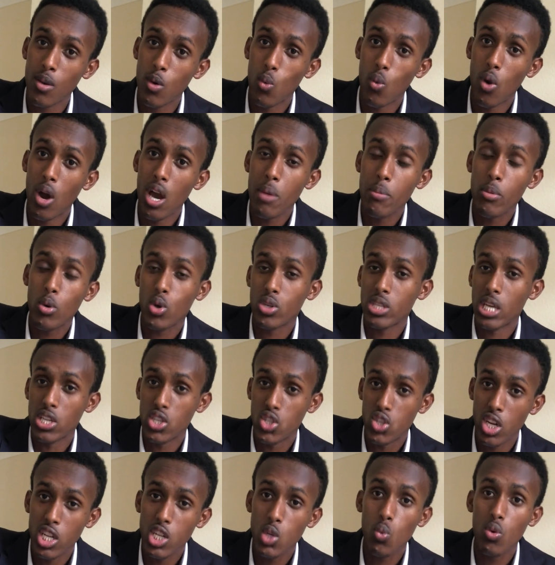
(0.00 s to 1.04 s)
Why? Because I
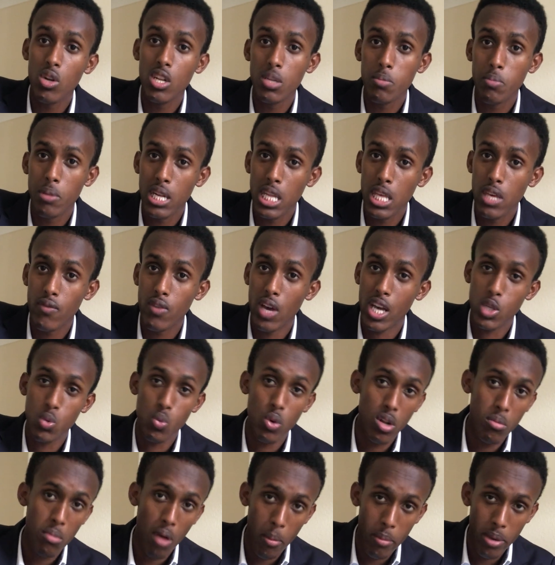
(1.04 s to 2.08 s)
genuinely believe, as
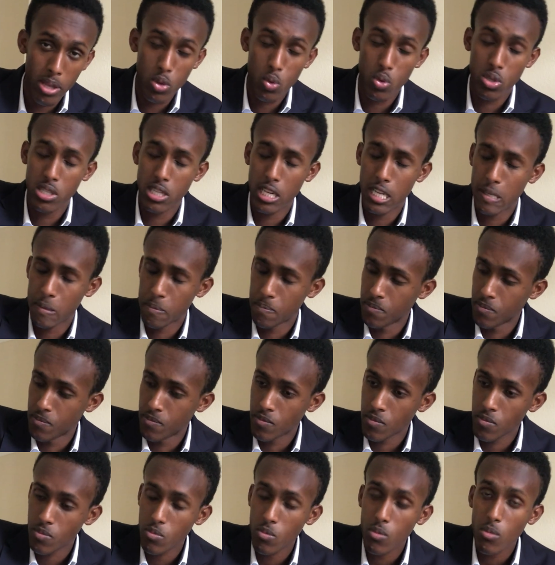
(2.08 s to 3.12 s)
one of my mentors said,
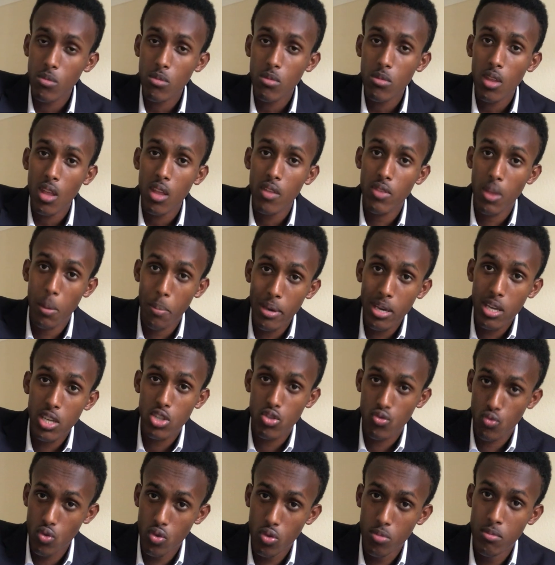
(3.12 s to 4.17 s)
the
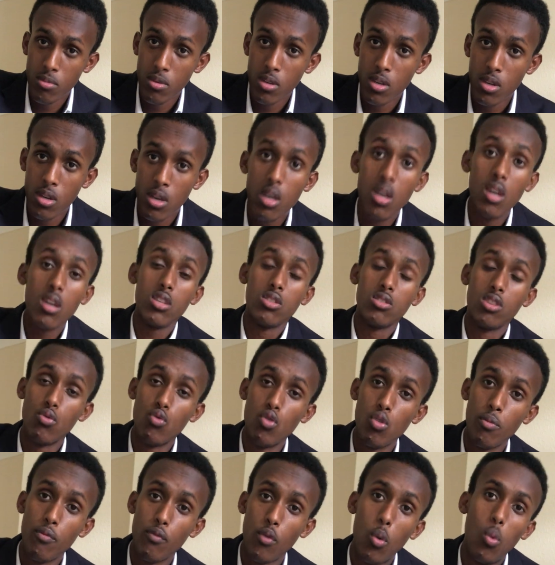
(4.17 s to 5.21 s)
biggest room is the
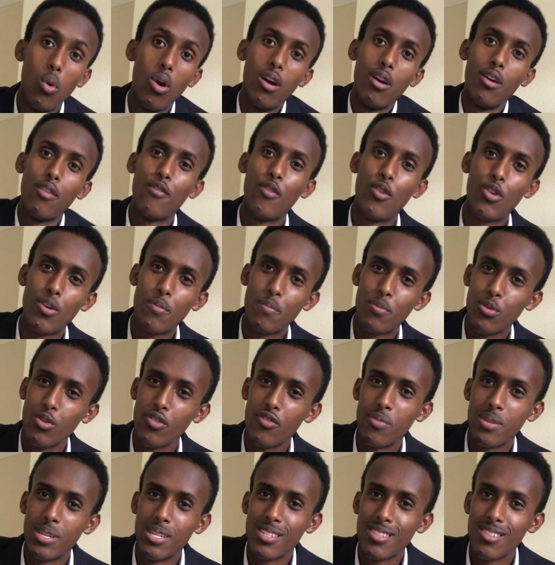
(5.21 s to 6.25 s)
room for what? For
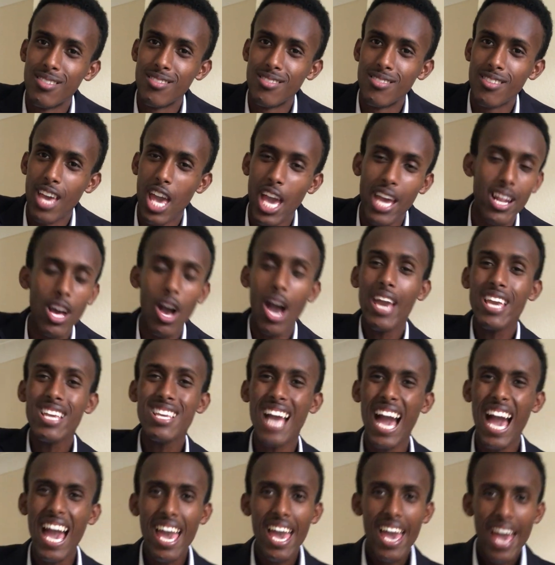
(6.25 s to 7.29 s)
improvement. And I
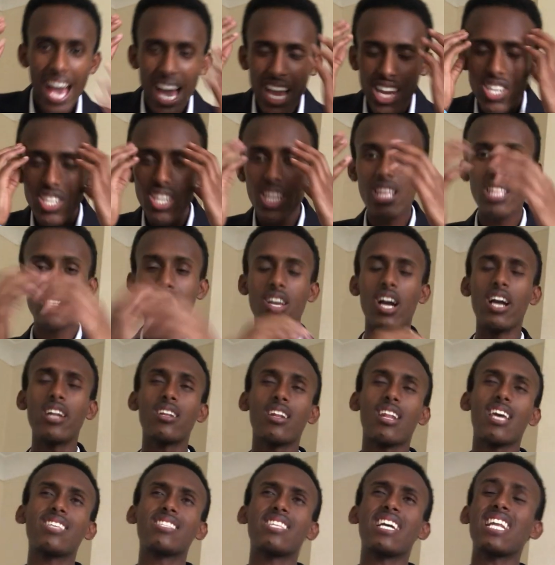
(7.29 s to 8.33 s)
actually
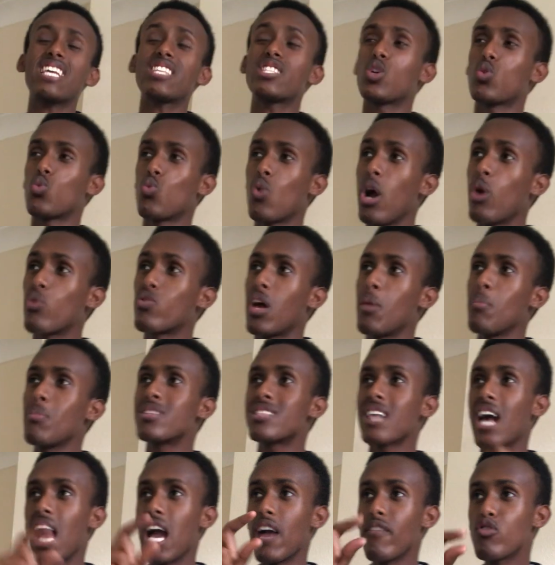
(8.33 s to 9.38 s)
internalized that and I said, wow, that means
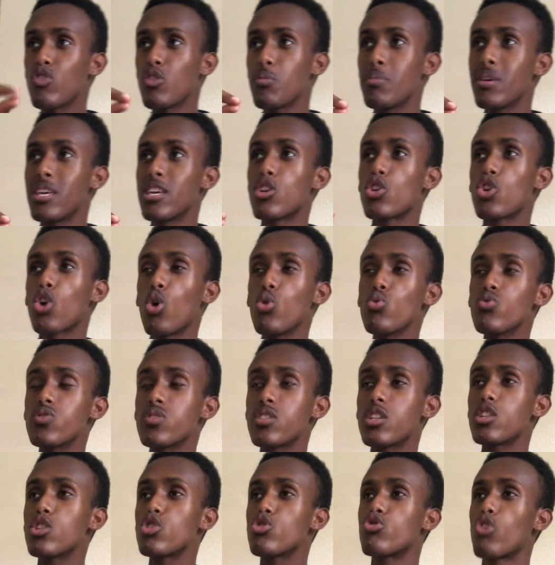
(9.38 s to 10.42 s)
I have to be in
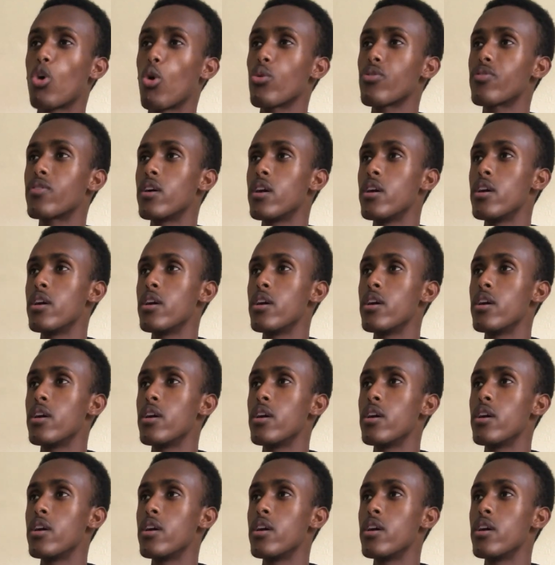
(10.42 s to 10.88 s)
constant growth